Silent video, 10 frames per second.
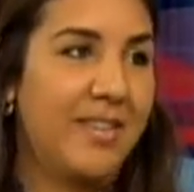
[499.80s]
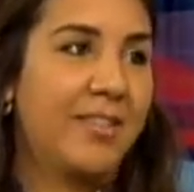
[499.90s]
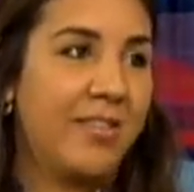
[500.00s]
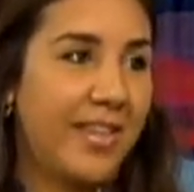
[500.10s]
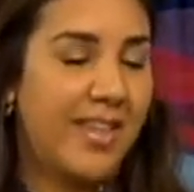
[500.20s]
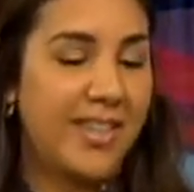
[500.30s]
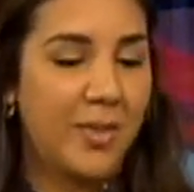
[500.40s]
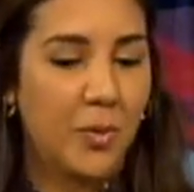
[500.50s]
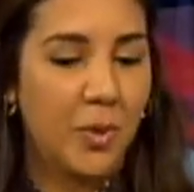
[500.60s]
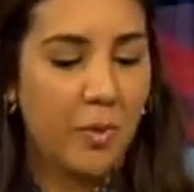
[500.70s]
Right?
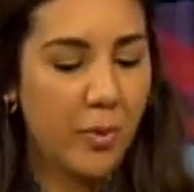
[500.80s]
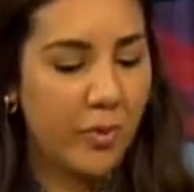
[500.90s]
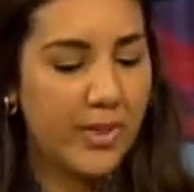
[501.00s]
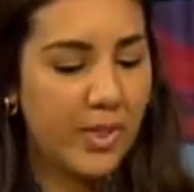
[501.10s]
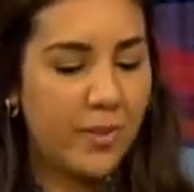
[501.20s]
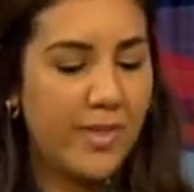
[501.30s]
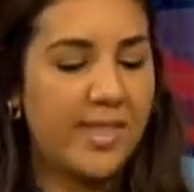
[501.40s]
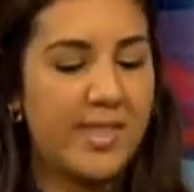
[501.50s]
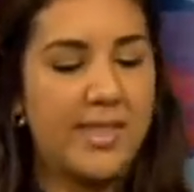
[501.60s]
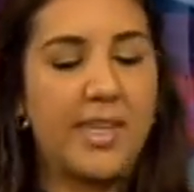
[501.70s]
So about 3 servings
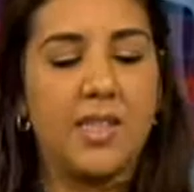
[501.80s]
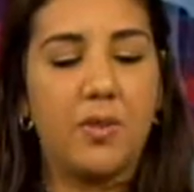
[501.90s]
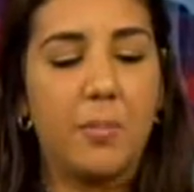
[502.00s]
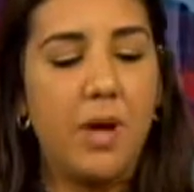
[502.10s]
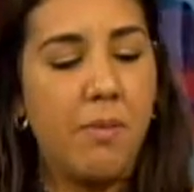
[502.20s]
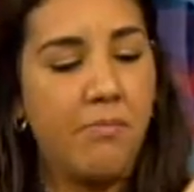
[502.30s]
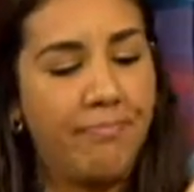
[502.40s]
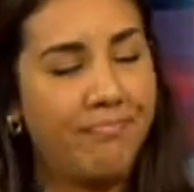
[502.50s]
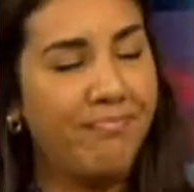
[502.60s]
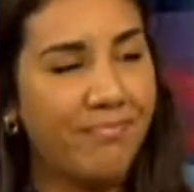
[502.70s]
is the size of your
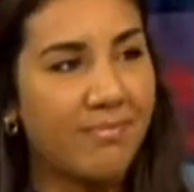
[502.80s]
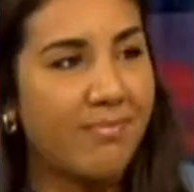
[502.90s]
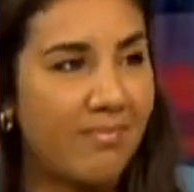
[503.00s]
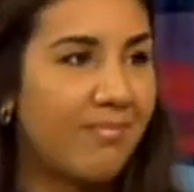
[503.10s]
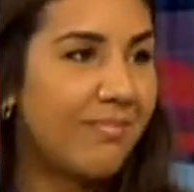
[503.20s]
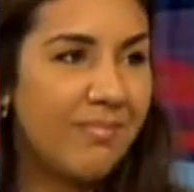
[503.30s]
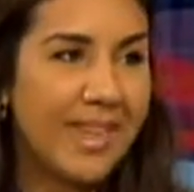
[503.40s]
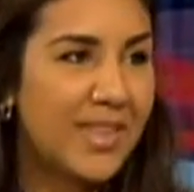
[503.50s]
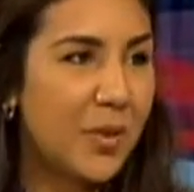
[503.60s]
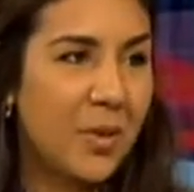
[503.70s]
palm.
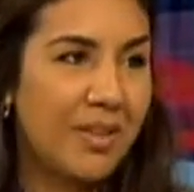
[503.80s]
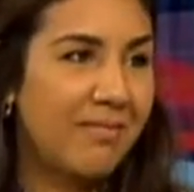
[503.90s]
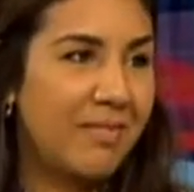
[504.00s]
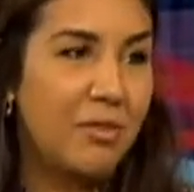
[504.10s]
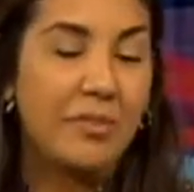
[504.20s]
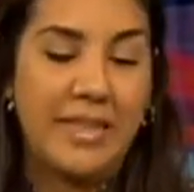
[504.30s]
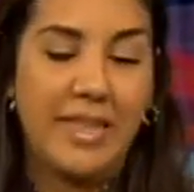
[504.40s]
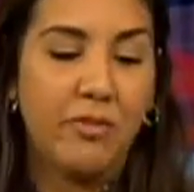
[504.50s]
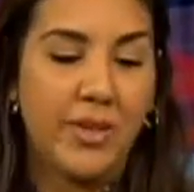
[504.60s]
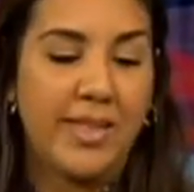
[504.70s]
That's all you really
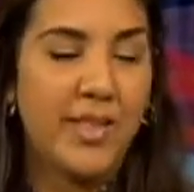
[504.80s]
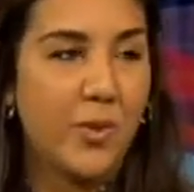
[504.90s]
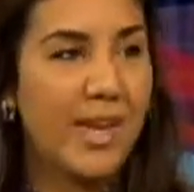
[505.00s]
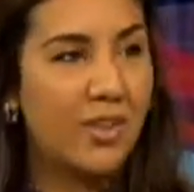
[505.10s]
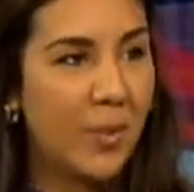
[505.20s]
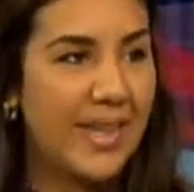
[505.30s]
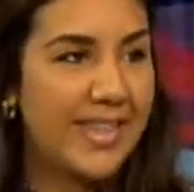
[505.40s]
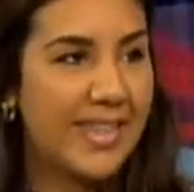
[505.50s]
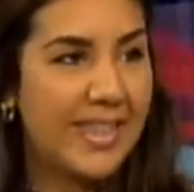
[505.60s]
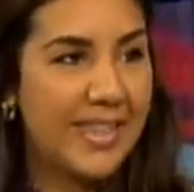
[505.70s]
need, really. So that
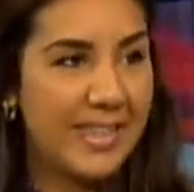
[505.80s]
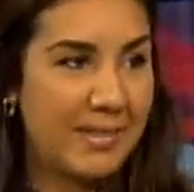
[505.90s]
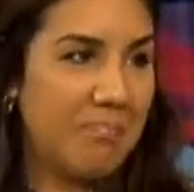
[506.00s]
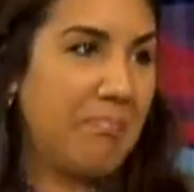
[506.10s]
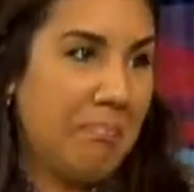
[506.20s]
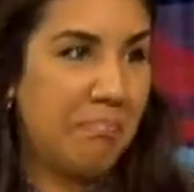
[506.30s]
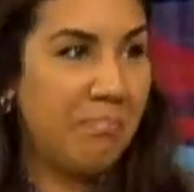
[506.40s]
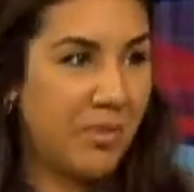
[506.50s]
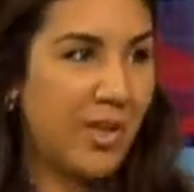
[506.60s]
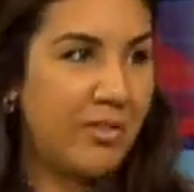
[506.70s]
twice a day is
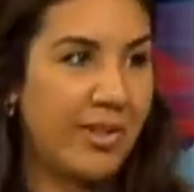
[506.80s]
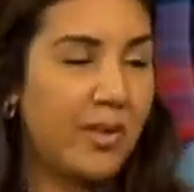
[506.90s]
generally all